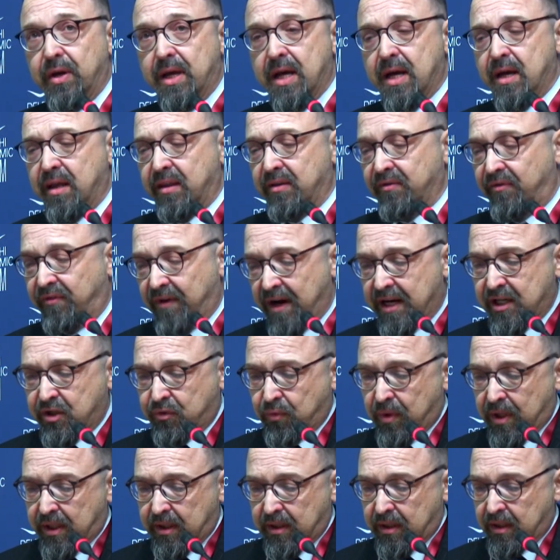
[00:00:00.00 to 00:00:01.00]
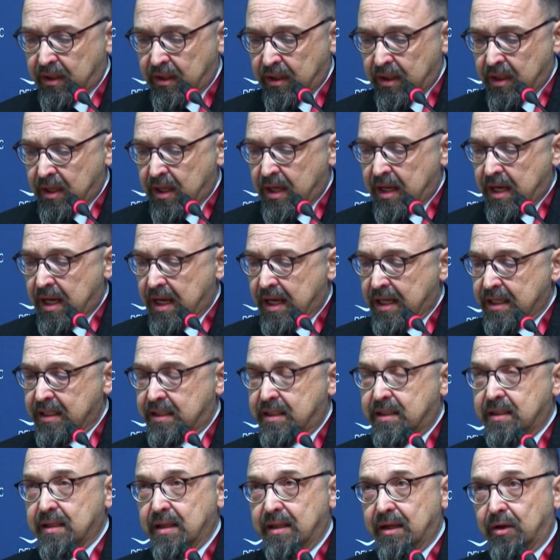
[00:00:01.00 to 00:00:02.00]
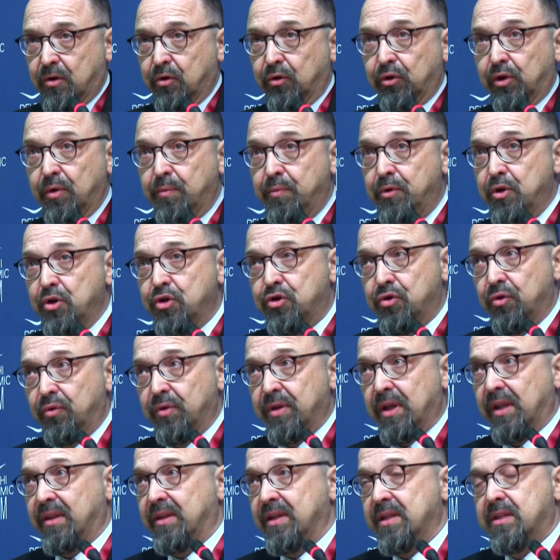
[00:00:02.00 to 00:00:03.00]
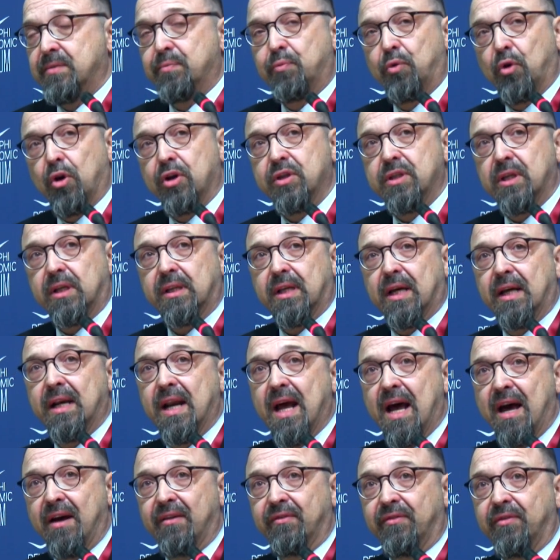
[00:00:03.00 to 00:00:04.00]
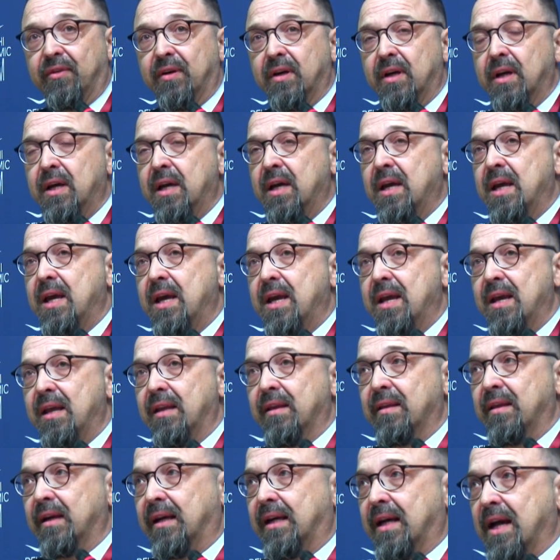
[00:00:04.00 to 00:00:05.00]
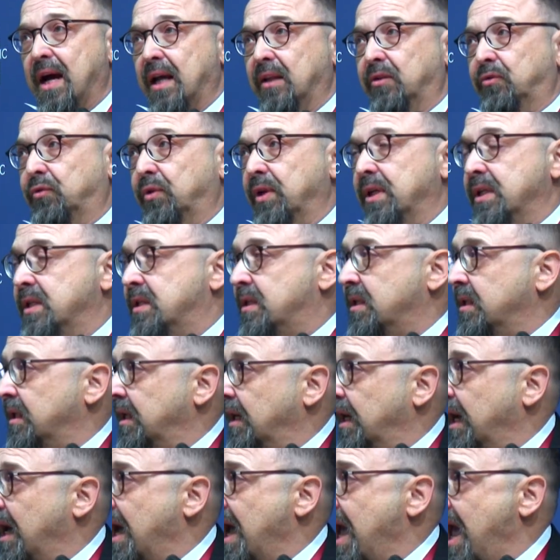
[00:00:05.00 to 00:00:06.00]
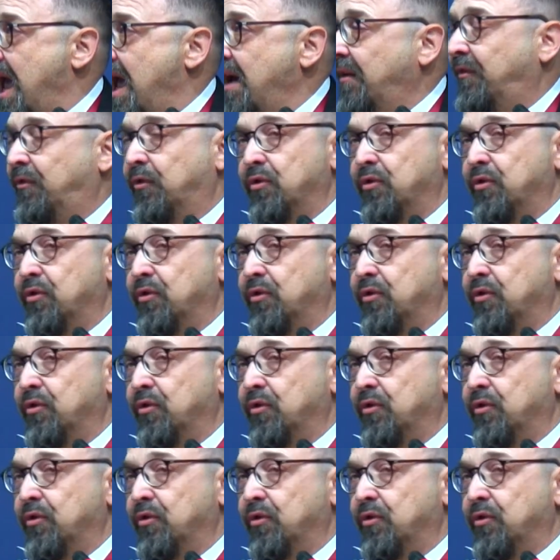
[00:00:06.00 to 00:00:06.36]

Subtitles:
the first one, is the contribution that this project can have in the country's efforts in